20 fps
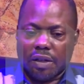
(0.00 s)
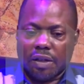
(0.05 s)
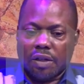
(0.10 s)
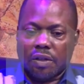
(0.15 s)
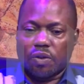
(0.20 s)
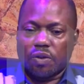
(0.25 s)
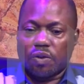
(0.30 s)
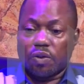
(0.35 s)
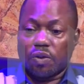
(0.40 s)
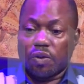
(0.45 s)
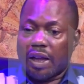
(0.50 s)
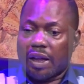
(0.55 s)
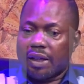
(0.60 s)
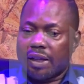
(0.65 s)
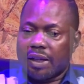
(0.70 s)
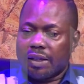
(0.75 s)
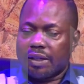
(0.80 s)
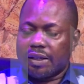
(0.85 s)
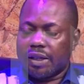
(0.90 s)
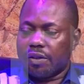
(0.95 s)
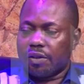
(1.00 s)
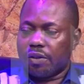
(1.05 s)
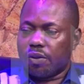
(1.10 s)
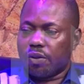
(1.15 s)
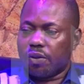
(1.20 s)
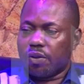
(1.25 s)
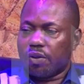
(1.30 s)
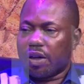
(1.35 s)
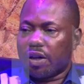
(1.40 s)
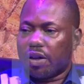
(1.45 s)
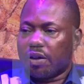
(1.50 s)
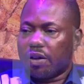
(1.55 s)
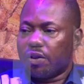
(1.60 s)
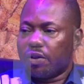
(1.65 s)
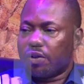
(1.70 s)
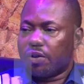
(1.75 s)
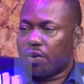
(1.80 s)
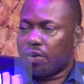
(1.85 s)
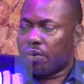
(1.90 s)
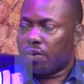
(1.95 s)
So to that extent too, you can
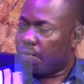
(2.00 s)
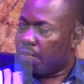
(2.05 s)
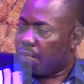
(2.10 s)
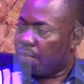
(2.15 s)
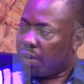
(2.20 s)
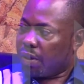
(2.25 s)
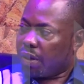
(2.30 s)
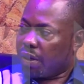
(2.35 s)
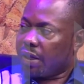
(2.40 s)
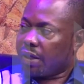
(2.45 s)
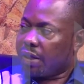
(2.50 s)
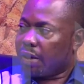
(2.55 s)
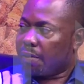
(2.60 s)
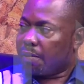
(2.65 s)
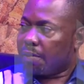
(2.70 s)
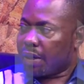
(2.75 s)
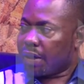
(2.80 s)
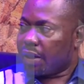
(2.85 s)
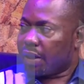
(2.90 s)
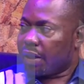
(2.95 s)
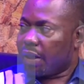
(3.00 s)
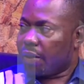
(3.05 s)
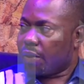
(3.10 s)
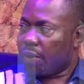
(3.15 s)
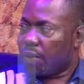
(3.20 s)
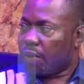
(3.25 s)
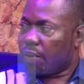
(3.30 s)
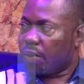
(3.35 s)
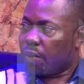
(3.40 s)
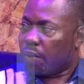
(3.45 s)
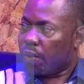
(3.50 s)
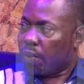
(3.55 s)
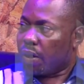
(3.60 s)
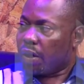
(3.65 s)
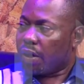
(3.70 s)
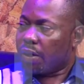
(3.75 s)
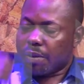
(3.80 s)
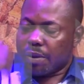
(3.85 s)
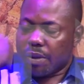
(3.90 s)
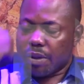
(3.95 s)
also let your partner know,
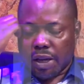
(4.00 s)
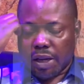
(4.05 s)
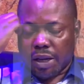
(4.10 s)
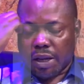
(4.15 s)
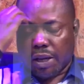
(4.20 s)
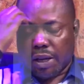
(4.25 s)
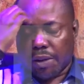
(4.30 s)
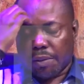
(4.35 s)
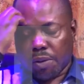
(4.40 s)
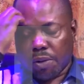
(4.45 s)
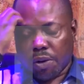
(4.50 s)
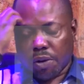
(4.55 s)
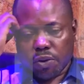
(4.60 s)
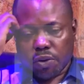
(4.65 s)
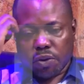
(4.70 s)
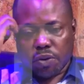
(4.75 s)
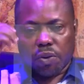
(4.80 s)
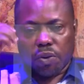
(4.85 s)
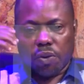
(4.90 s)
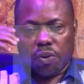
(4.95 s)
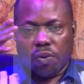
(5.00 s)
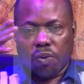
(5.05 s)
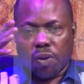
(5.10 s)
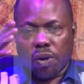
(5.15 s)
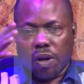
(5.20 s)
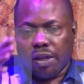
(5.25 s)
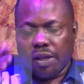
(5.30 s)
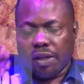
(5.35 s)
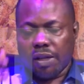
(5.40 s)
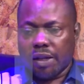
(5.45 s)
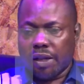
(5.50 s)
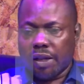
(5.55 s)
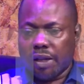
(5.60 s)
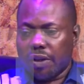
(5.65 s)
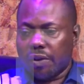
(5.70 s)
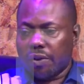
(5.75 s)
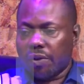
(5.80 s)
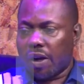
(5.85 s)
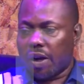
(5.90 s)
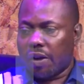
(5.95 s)
more so when
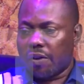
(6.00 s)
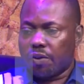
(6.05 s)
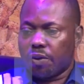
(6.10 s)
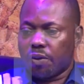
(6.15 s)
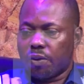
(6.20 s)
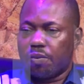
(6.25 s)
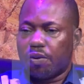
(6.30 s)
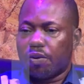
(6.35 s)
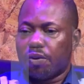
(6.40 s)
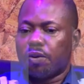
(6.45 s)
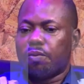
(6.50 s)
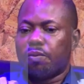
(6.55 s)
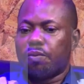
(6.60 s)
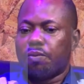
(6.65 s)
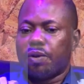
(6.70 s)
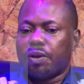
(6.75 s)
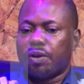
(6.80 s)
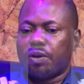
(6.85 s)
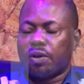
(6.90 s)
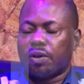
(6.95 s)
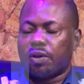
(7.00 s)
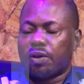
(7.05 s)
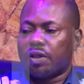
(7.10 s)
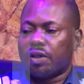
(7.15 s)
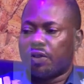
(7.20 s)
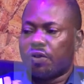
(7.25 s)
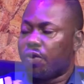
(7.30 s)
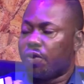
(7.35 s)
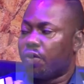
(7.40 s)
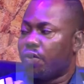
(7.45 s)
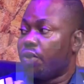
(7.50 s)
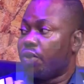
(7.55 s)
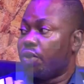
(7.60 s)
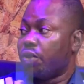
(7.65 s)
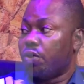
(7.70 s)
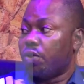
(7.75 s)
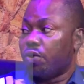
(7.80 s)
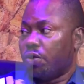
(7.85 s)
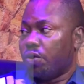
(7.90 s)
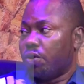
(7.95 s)
you have to post pictures
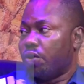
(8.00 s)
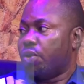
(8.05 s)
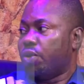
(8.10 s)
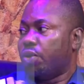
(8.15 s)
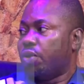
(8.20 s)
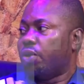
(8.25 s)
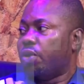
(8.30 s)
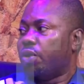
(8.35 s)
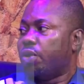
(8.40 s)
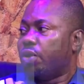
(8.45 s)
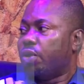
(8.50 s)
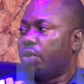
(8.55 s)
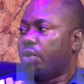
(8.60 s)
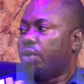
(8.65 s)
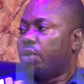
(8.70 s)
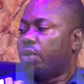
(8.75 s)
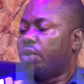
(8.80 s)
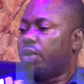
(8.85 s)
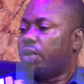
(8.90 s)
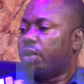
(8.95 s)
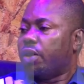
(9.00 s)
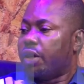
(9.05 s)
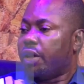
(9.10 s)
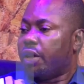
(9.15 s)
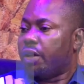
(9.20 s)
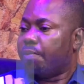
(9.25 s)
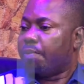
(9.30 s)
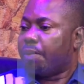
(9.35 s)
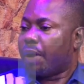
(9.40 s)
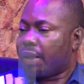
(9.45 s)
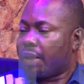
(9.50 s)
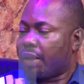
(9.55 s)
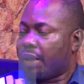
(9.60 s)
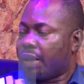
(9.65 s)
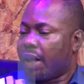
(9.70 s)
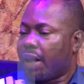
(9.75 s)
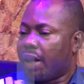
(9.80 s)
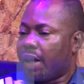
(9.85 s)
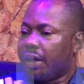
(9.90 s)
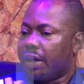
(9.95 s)
involving you, the
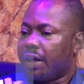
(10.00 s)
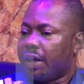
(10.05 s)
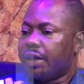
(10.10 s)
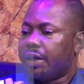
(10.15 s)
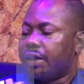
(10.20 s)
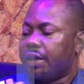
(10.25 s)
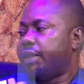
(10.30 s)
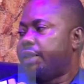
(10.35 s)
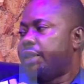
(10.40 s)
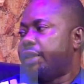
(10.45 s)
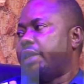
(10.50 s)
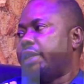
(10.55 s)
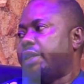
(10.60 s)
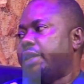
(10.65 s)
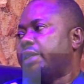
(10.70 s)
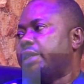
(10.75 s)
partner, and then the children.